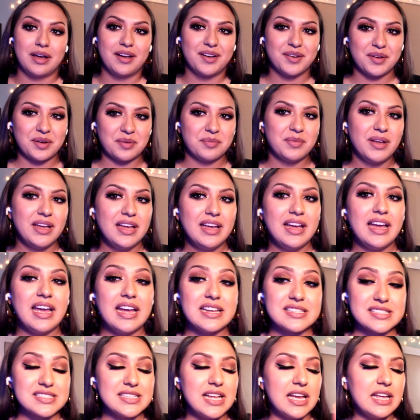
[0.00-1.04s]
Um,
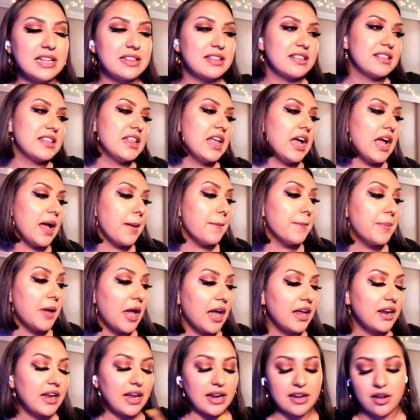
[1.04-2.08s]
it's, it's not
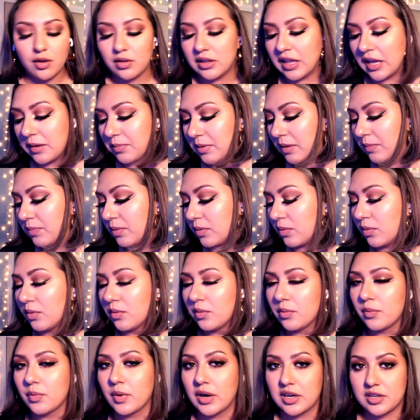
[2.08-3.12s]
bad. I know a lot of people
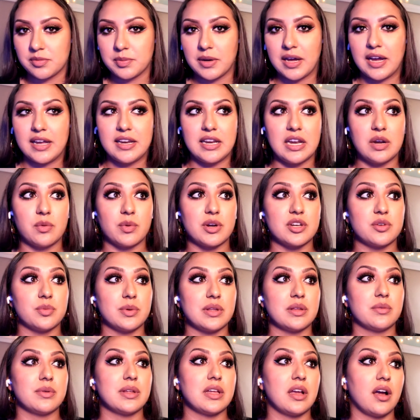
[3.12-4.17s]
worked behind it and worked
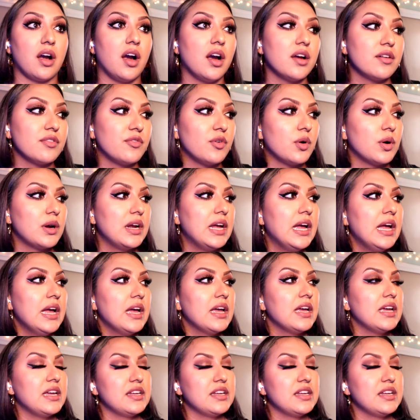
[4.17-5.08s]
really, really hard for it.